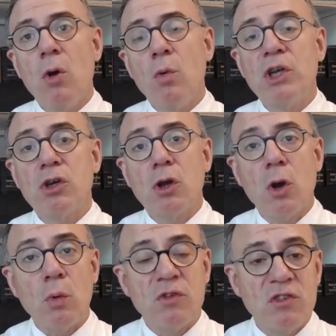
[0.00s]
which
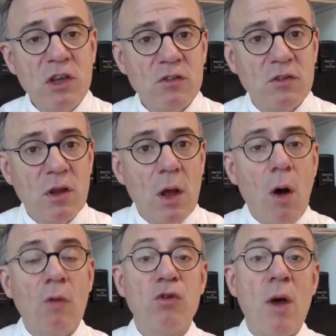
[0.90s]
consists
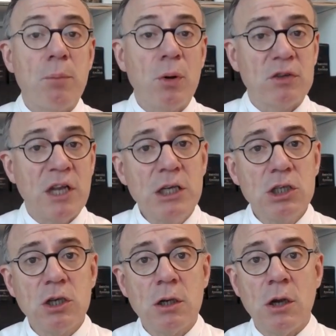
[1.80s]
of the
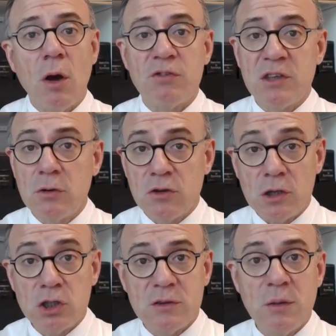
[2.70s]
implantation of
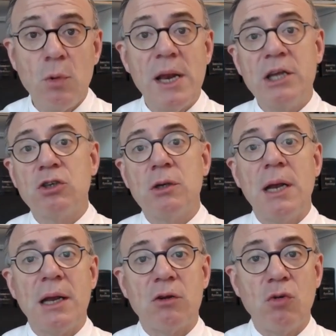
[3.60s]
such stimulation
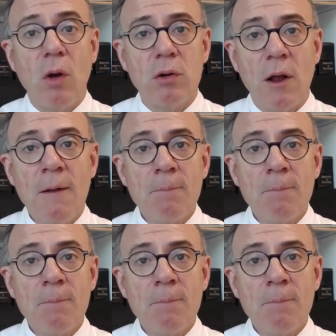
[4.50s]
electrode